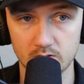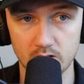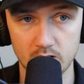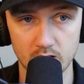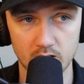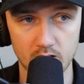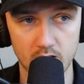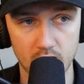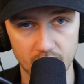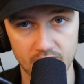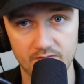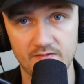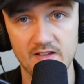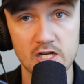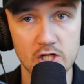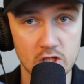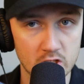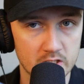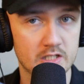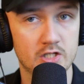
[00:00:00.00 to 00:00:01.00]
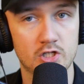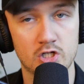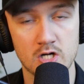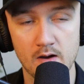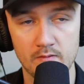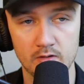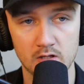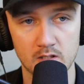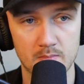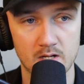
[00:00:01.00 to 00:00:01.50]
The, the vision is
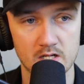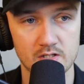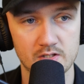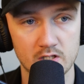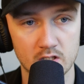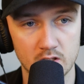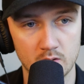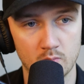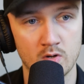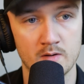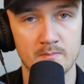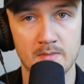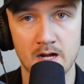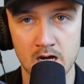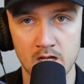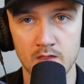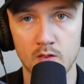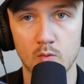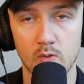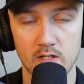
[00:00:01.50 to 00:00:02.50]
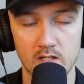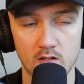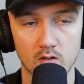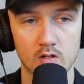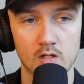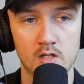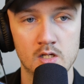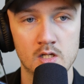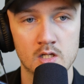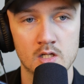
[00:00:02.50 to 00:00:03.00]
driving the bus. You're the one behind the wheel.